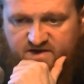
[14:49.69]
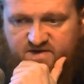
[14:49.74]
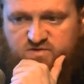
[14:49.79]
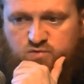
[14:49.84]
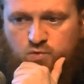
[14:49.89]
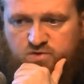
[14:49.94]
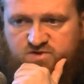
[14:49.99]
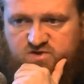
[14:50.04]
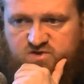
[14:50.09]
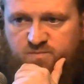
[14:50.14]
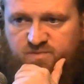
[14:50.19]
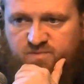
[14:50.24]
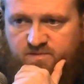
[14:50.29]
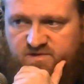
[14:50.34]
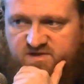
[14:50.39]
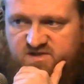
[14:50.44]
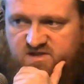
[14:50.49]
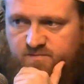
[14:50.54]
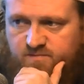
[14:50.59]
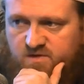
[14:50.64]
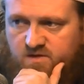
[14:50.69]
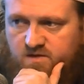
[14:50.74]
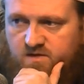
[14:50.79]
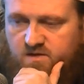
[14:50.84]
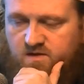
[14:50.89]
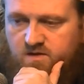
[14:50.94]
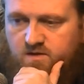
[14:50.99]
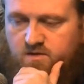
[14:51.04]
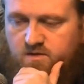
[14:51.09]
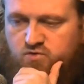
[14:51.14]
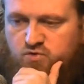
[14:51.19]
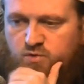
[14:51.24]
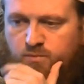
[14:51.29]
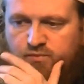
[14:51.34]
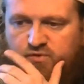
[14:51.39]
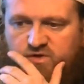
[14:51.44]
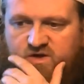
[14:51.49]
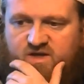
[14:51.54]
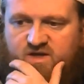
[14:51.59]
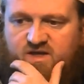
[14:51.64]
is also permissible to
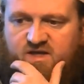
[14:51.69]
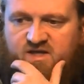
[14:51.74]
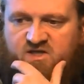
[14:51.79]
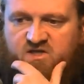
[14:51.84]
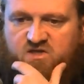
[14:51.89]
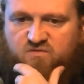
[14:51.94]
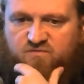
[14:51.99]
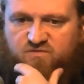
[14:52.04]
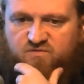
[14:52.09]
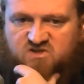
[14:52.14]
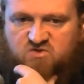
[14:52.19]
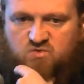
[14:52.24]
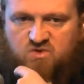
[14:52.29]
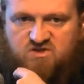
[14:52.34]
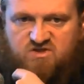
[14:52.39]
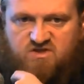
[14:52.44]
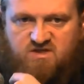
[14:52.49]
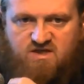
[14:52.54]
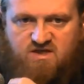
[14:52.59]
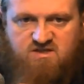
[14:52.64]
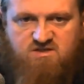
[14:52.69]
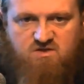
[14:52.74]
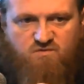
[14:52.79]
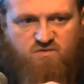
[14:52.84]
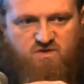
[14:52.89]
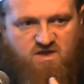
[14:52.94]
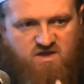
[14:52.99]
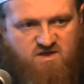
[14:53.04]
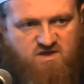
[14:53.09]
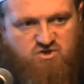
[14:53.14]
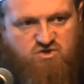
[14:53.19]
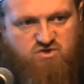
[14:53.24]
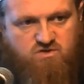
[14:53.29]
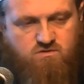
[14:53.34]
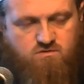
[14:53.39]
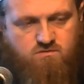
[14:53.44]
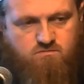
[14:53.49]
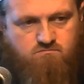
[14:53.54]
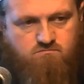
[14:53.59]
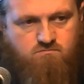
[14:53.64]
pray individual janazah for each
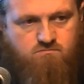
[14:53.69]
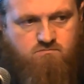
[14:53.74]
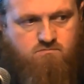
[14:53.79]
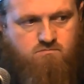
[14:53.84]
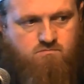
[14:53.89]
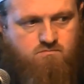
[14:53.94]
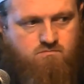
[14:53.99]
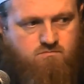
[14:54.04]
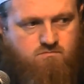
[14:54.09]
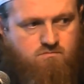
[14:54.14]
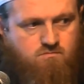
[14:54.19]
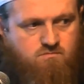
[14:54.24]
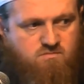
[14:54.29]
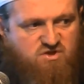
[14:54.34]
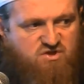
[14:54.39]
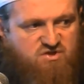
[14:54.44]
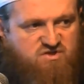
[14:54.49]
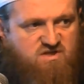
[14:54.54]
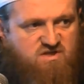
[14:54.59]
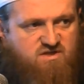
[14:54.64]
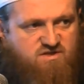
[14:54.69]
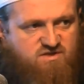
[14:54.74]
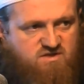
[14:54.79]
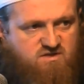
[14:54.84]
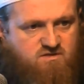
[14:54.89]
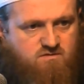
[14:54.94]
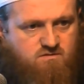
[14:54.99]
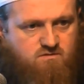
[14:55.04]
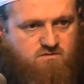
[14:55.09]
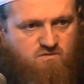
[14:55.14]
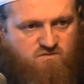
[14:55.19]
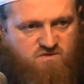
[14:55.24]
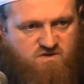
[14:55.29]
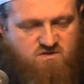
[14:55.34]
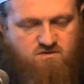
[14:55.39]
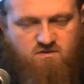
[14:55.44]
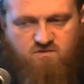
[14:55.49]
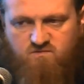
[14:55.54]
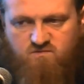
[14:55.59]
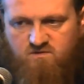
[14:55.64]
deceased of
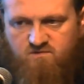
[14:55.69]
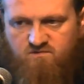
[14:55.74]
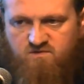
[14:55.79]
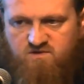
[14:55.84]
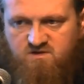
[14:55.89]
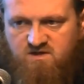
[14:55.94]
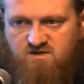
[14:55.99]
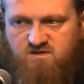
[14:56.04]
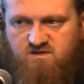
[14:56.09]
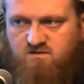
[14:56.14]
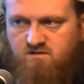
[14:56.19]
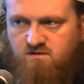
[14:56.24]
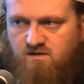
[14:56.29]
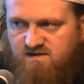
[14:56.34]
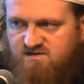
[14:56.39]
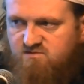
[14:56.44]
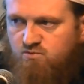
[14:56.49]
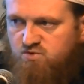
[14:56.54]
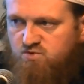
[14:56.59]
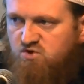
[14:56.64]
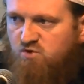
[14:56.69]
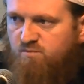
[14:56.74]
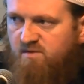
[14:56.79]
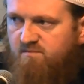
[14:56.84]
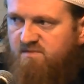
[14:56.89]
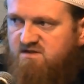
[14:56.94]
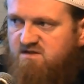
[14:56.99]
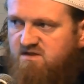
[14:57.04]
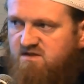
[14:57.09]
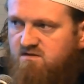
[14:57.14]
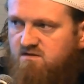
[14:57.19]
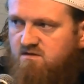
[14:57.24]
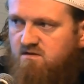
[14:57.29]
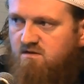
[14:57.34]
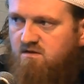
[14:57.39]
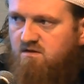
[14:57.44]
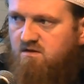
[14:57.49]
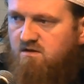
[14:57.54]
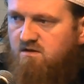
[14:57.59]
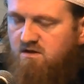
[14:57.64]
the, of the, of the dead. That's also permitted.
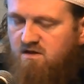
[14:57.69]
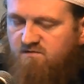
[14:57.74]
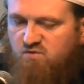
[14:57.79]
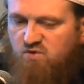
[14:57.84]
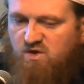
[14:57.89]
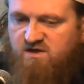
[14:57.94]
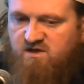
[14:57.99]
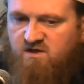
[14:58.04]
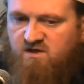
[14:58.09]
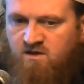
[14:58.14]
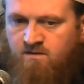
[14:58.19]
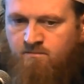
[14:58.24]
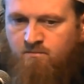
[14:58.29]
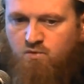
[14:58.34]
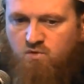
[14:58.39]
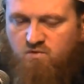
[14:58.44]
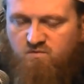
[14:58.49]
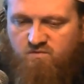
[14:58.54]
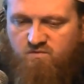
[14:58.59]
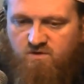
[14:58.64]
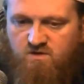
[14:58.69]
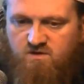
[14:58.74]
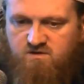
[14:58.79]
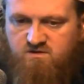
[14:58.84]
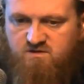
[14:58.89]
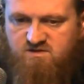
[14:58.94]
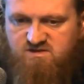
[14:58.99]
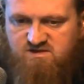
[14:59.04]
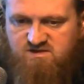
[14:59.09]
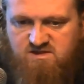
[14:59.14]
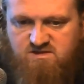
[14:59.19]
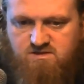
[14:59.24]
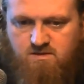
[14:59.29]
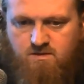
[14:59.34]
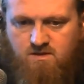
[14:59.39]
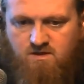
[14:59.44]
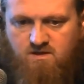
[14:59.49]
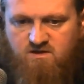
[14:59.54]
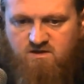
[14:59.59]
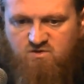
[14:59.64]
If you had a number of deceased
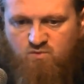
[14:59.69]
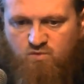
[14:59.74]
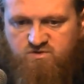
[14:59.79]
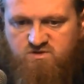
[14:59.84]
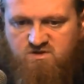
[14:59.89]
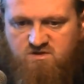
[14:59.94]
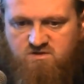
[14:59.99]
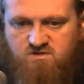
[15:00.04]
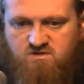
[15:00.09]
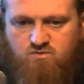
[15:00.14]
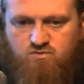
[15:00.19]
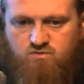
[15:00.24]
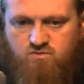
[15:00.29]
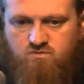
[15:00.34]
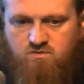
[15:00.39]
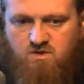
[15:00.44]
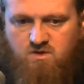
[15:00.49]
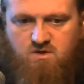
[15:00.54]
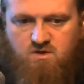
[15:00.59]
there and you wanted to